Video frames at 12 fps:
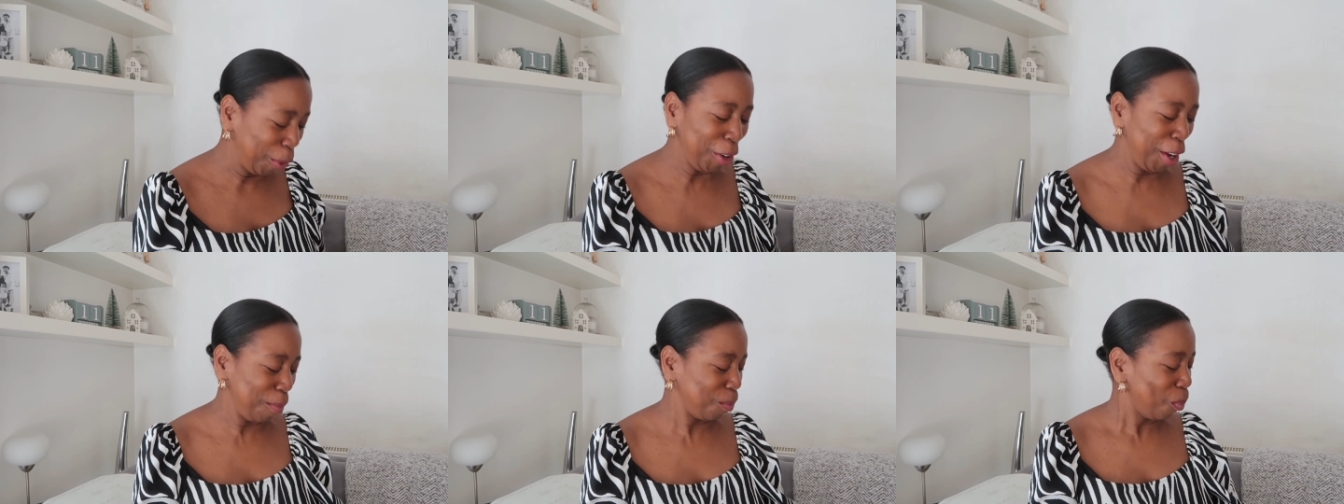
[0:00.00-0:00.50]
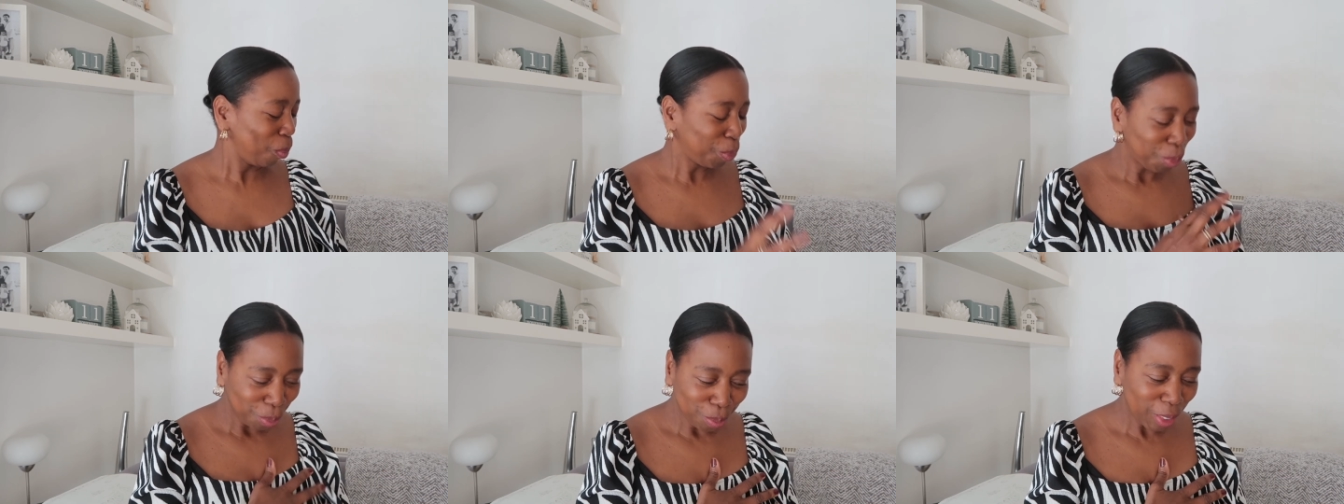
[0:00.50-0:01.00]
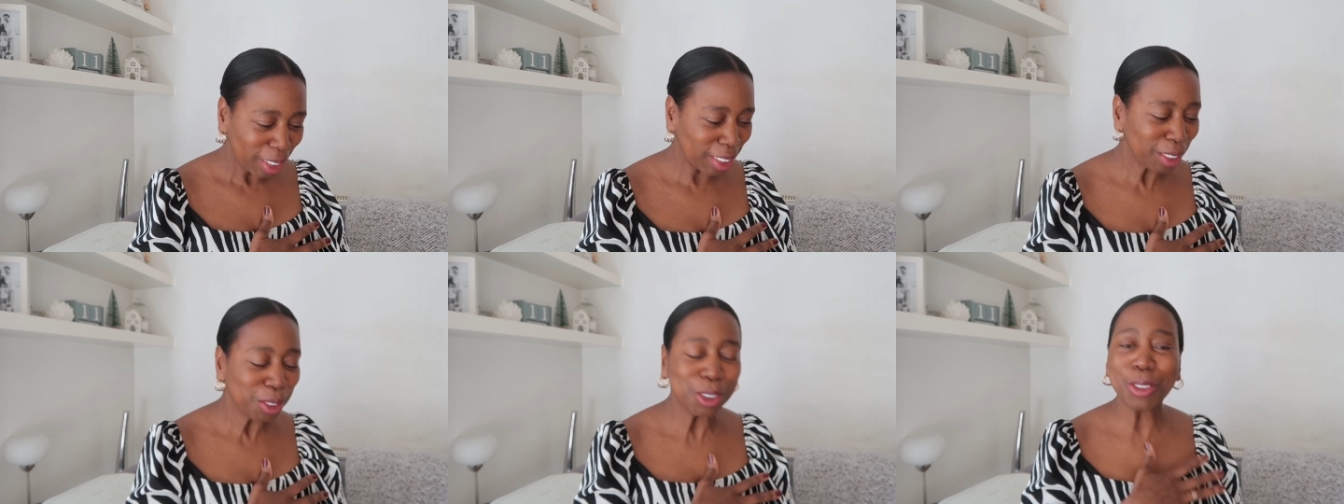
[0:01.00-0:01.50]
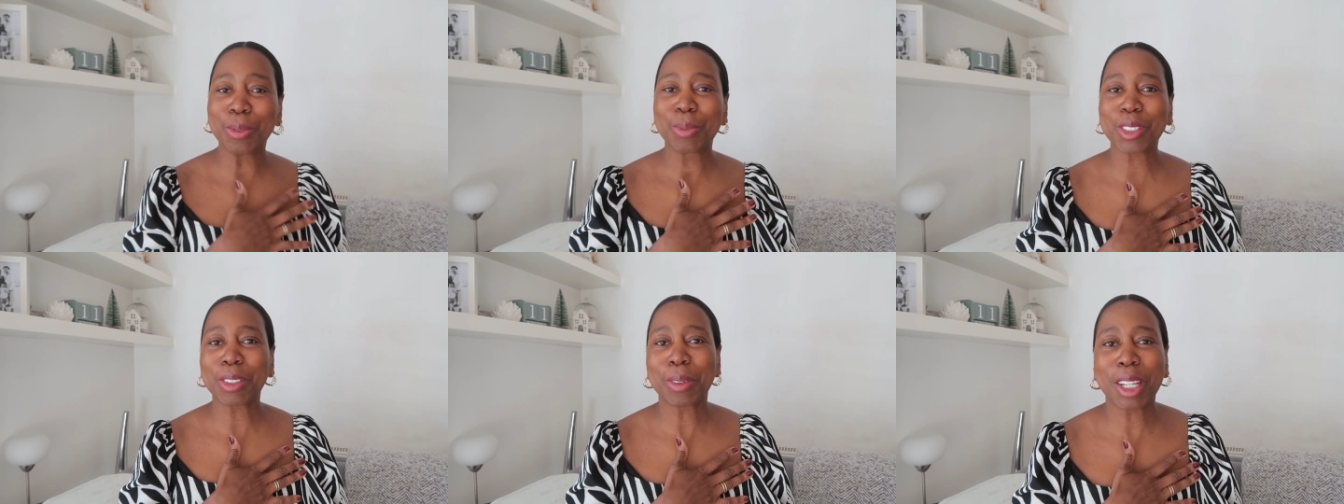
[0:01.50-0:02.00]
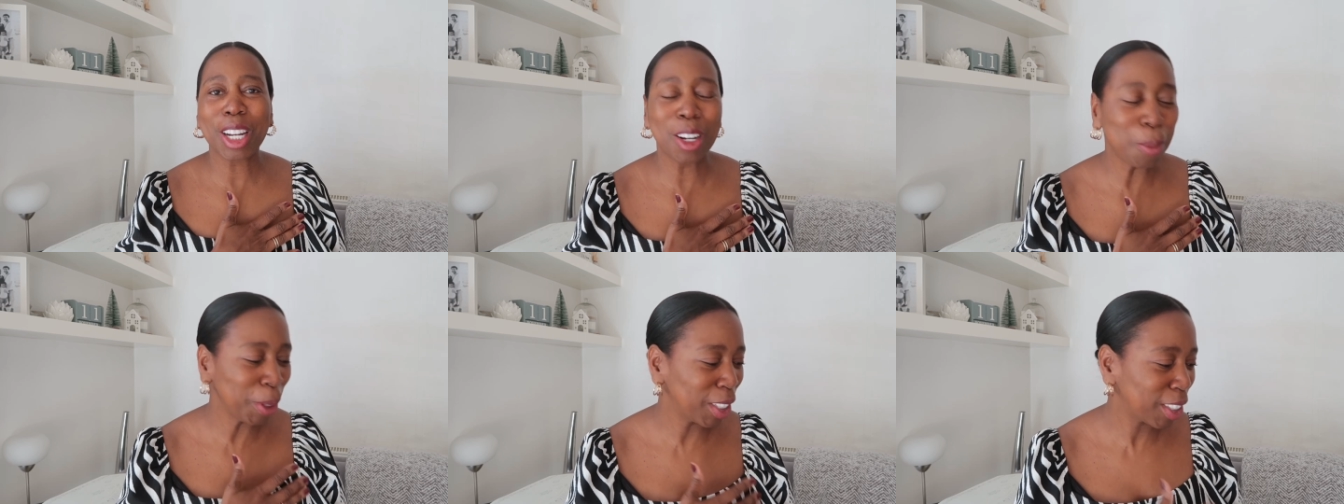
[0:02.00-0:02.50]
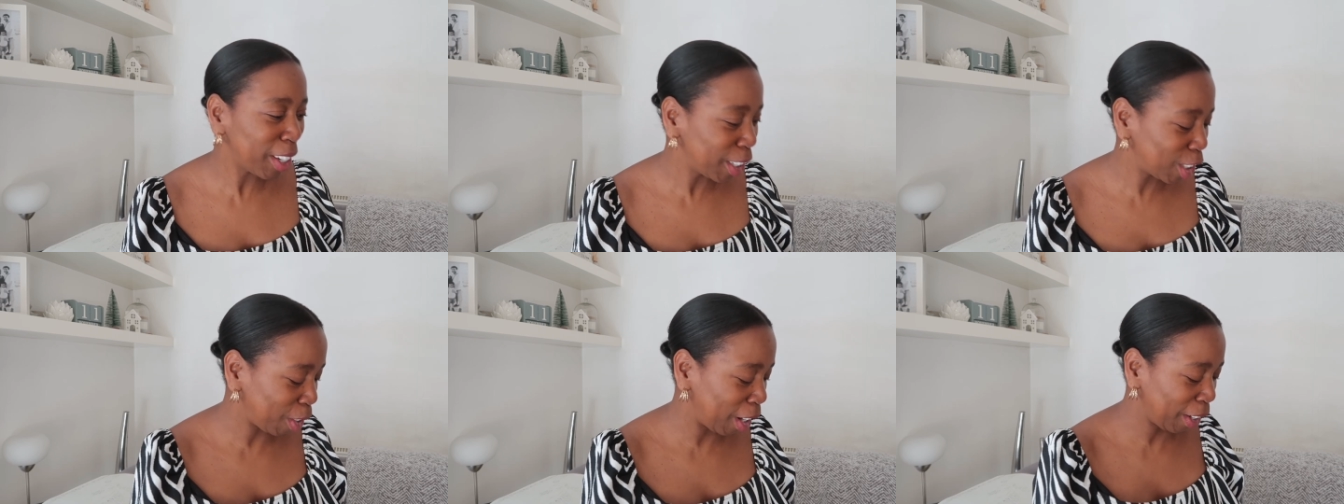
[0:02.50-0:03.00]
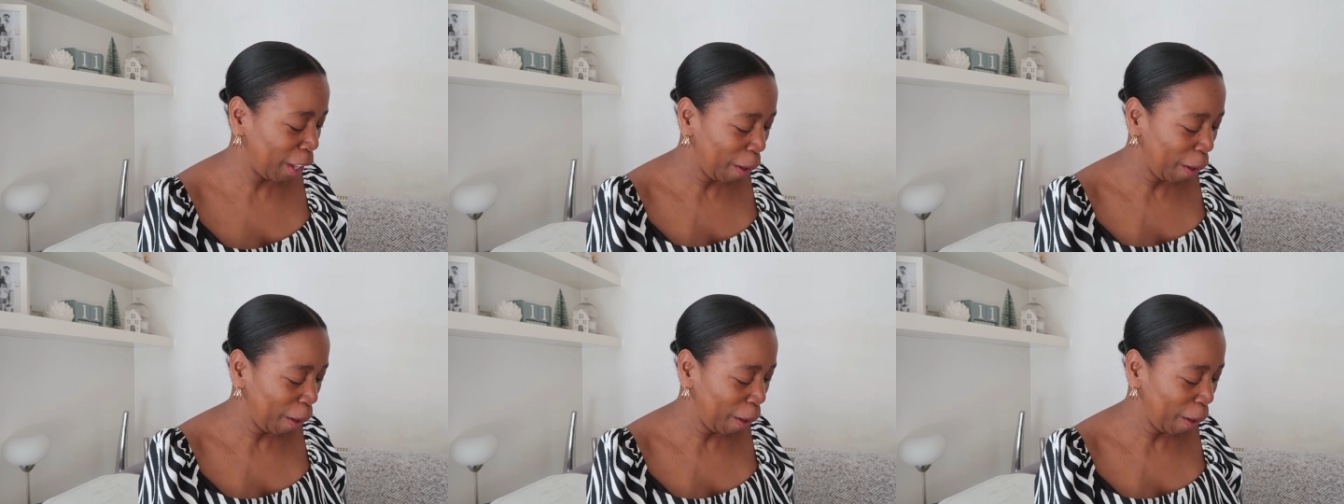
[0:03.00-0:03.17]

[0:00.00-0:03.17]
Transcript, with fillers: on point. So, oh, so I'm getting a little bit sidetracked